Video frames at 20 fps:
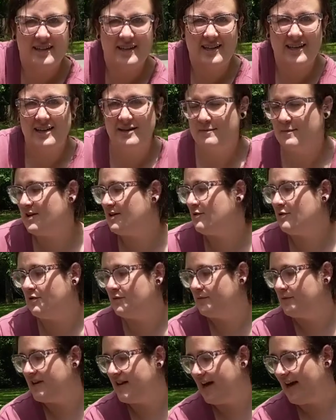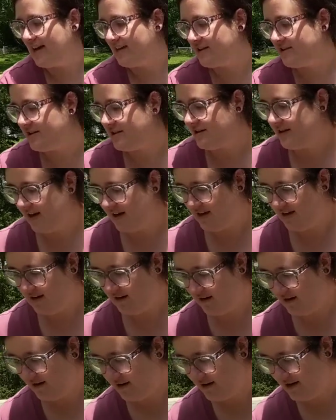a chemical reaction
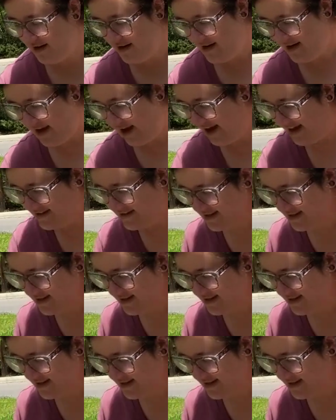here as